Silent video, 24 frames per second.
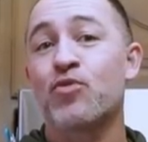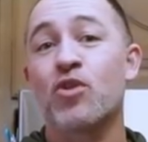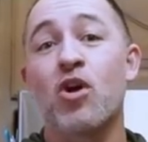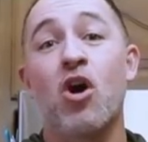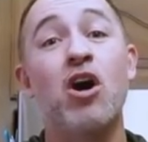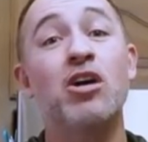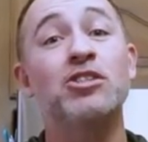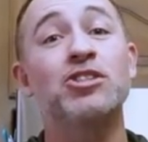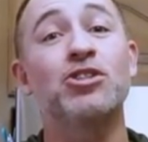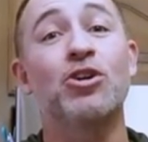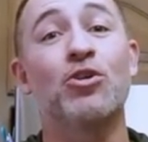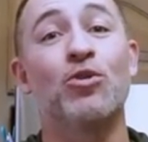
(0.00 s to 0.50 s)

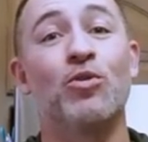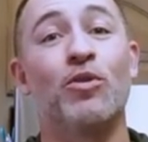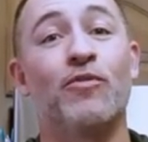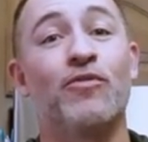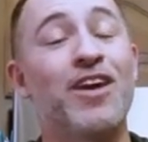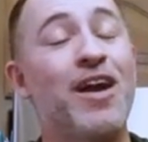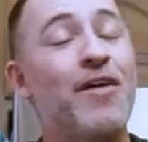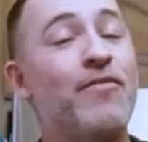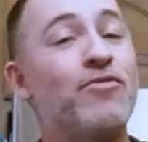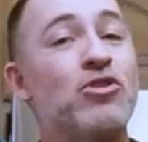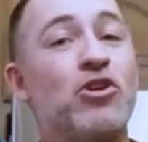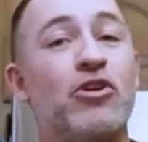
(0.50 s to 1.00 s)
Also, if
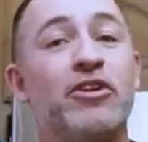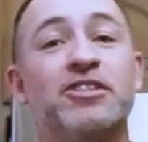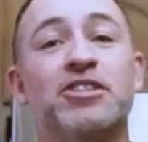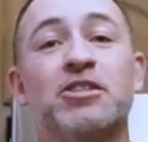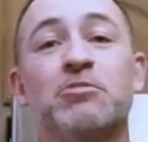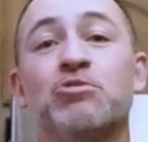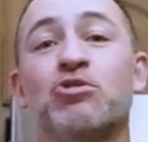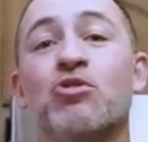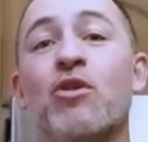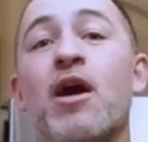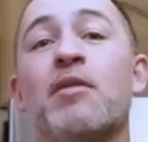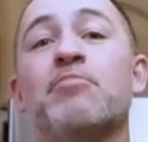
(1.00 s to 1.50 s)
you haven't already
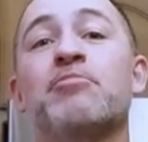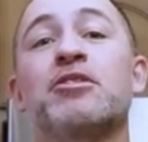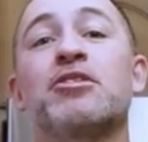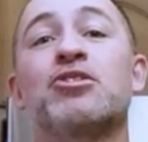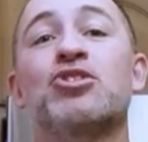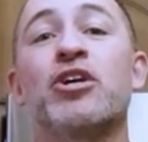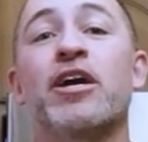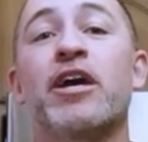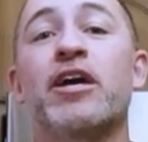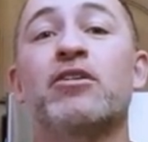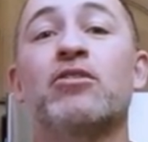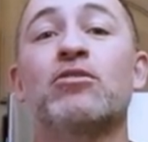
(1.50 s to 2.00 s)
subscribed to the
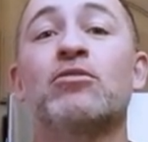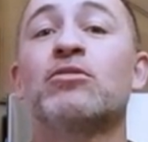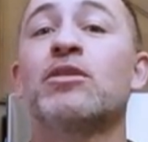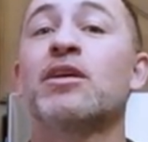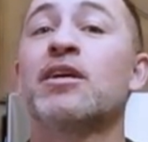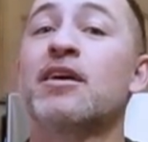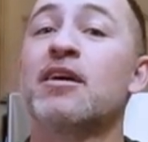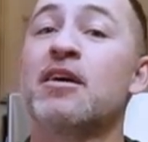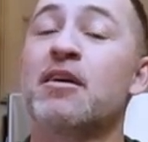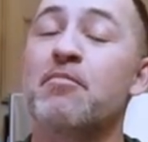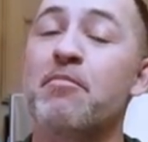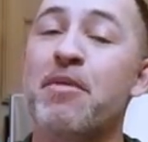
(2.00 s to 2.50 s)
channel,
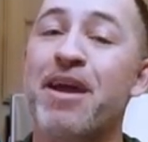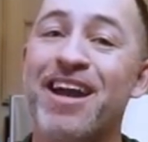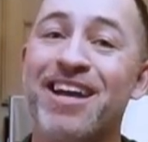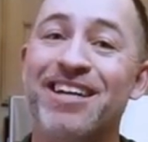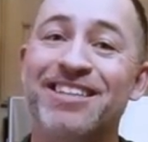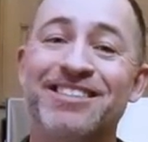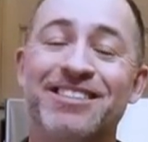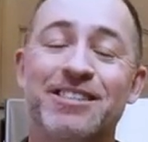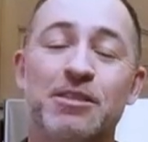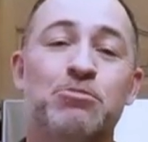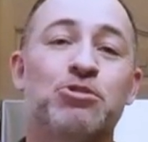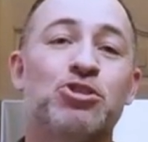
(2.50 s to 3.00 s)

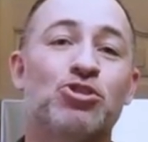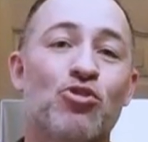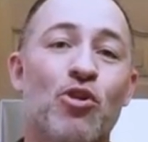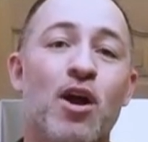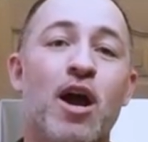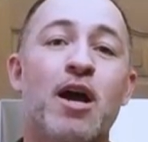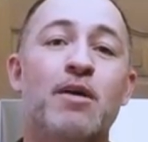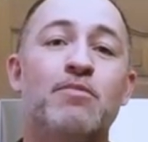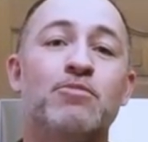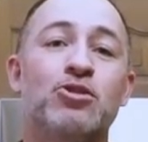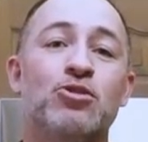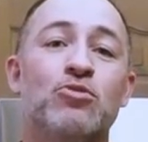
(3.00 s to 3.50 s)
man,
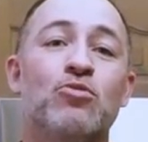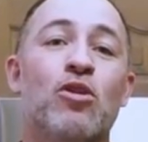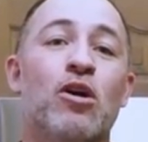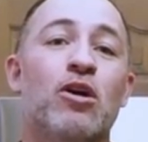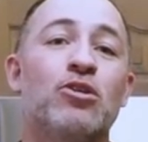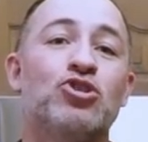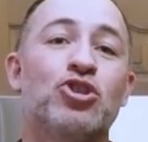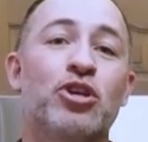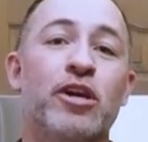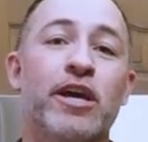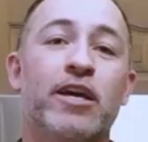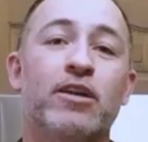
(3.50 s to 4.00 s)
subscribe to
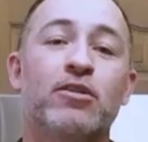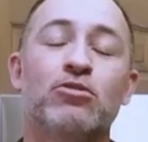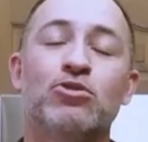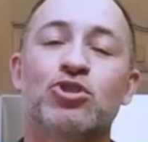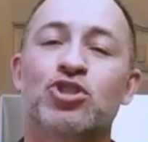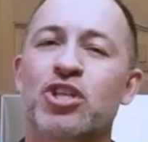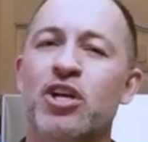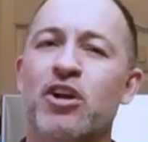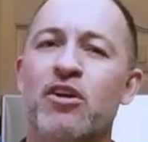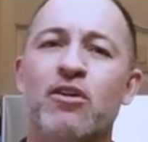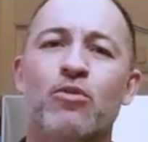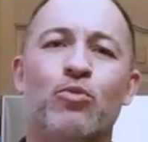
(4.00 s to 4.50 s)
our channel,
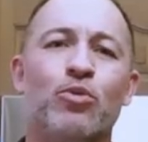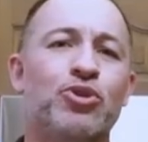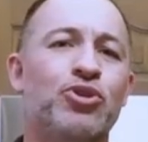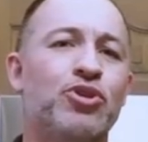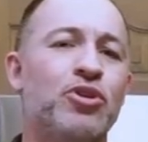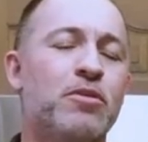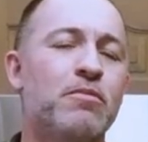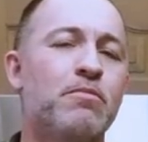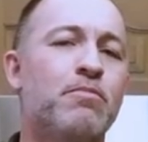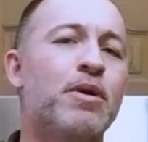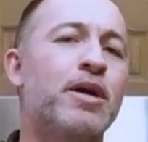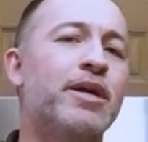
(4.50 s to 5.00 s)
share it with
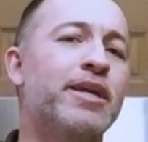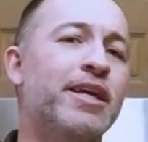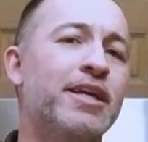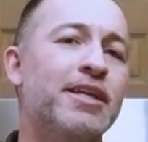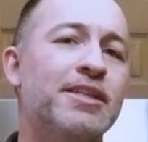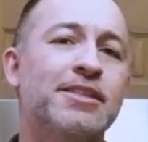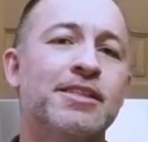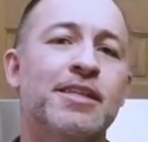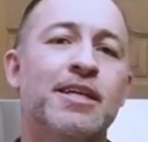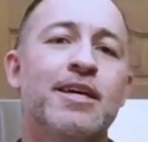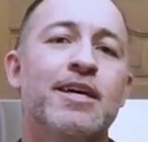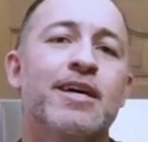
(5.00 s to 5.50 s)
your
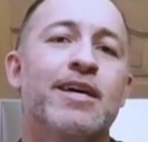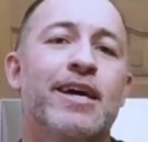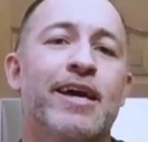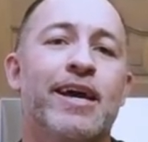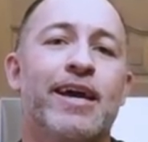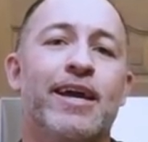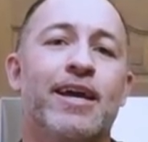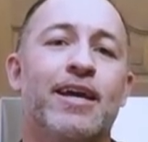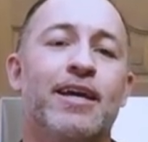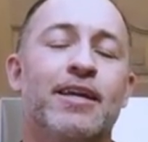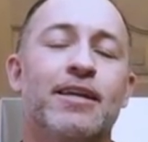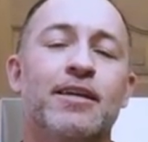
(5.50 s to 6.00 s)
buddies.
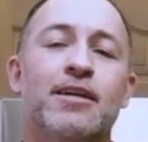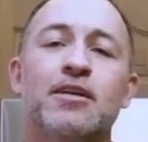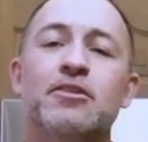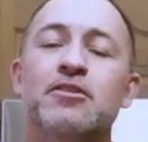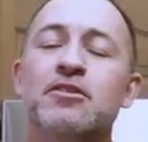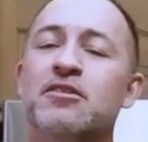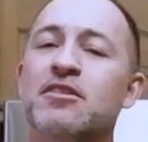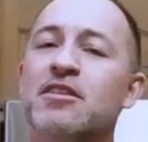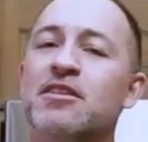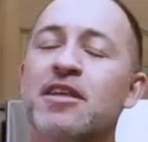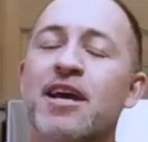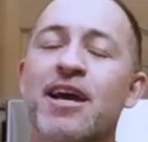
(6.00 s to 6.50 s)
And
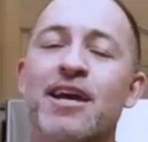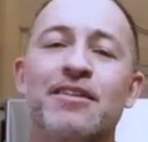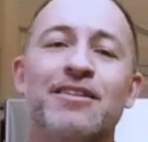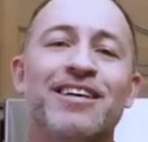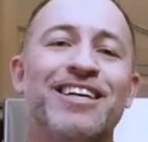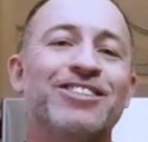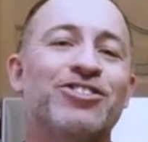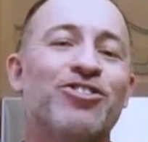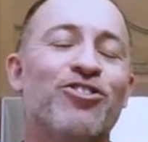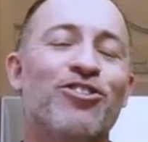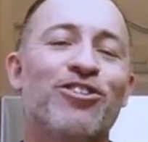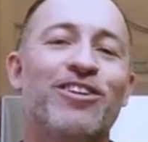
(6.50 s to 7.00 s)
other than that,
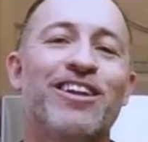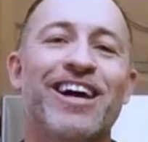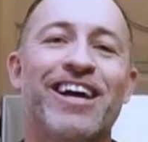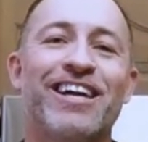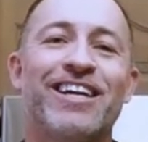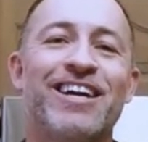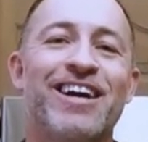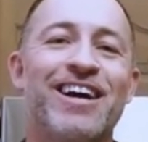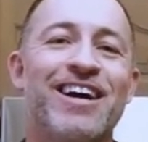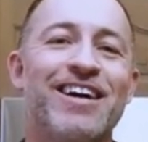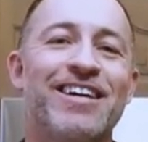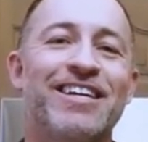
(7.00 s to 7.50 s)
that's all I
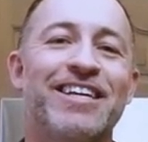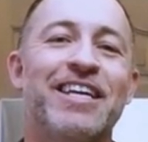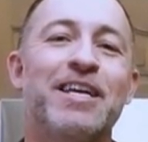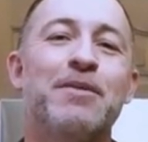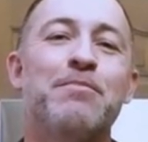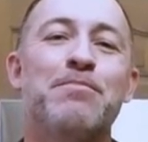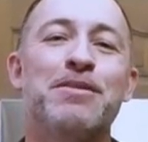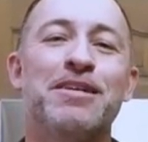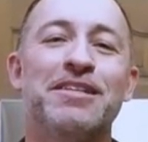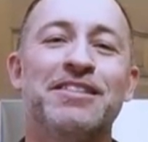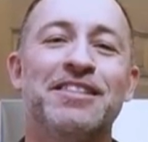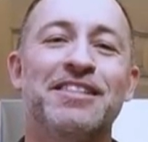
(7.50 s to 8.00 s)
got.
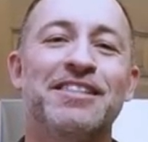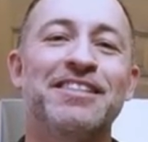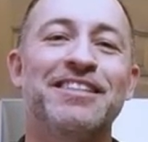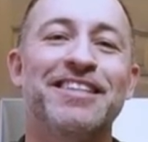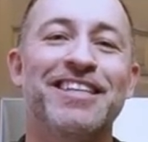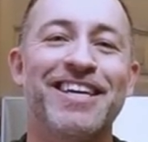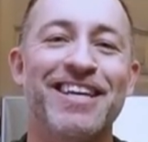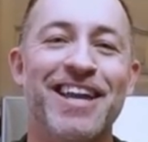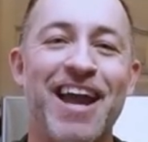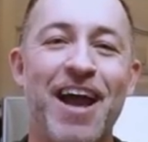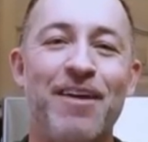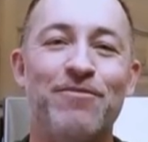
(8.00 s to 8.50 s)
Get busy,
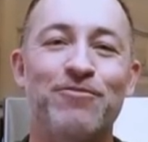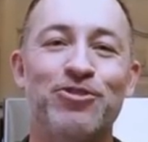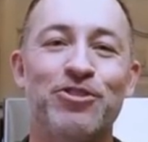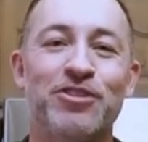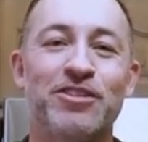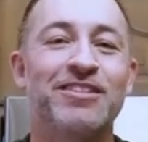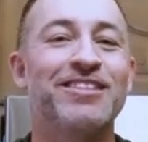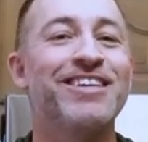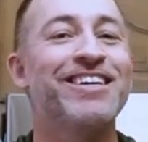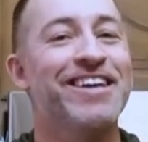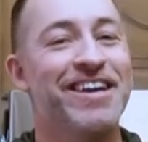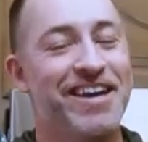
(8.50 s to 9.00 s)
get after
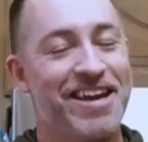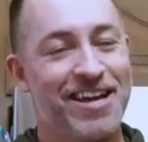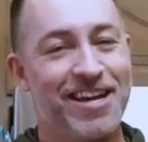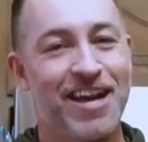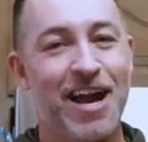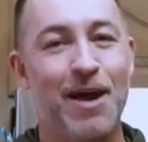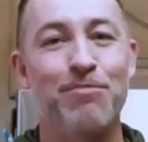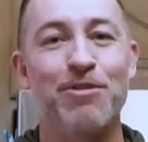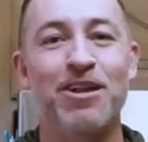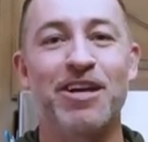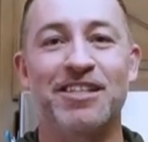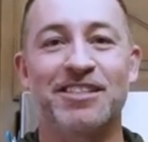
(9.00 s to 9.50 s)
it, and
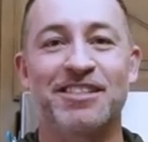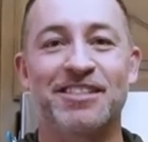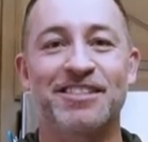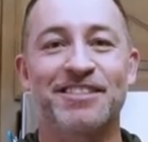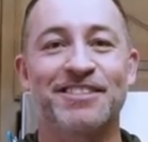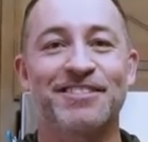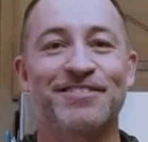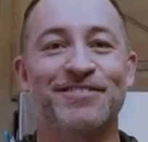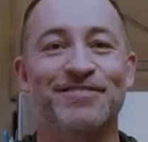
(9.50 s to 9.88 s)
God bless.